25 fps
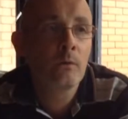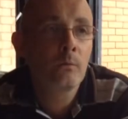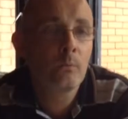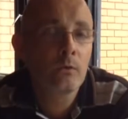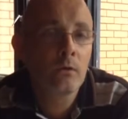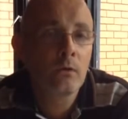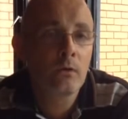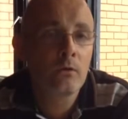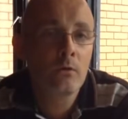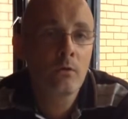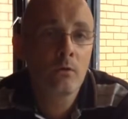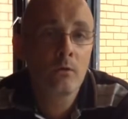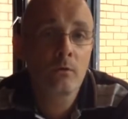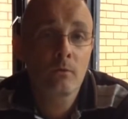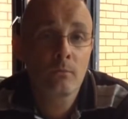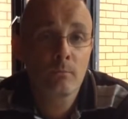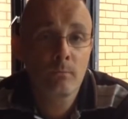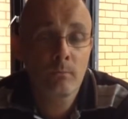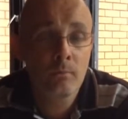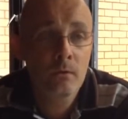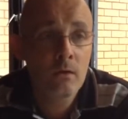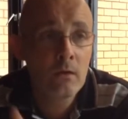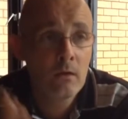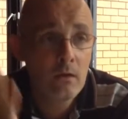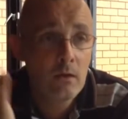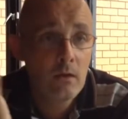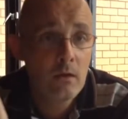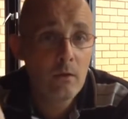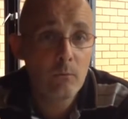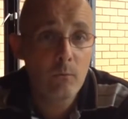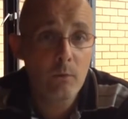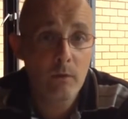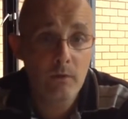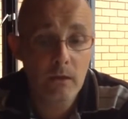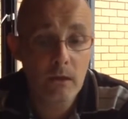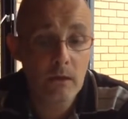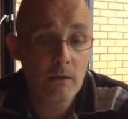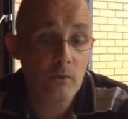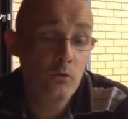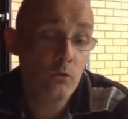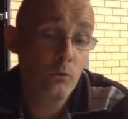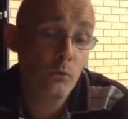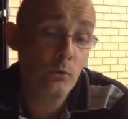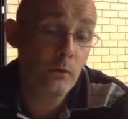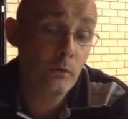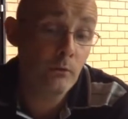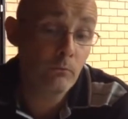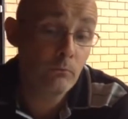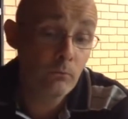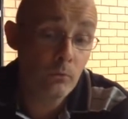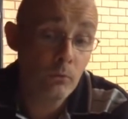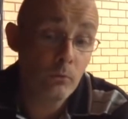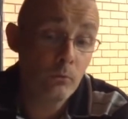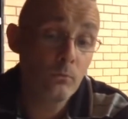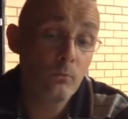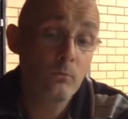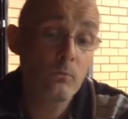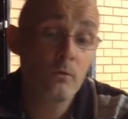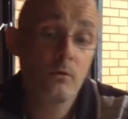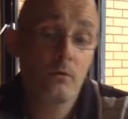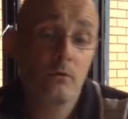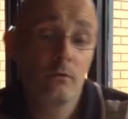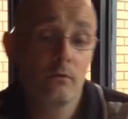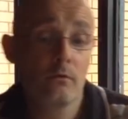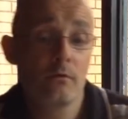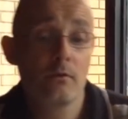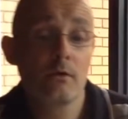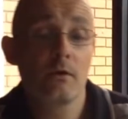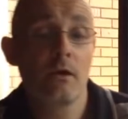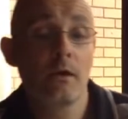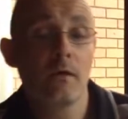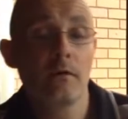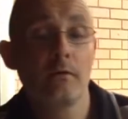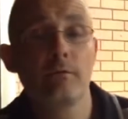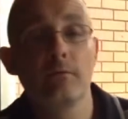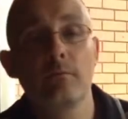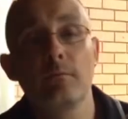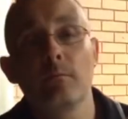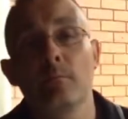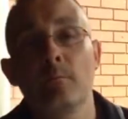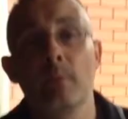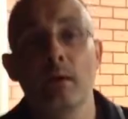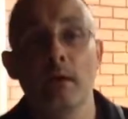I want to do is, with these toilet rules and stuff,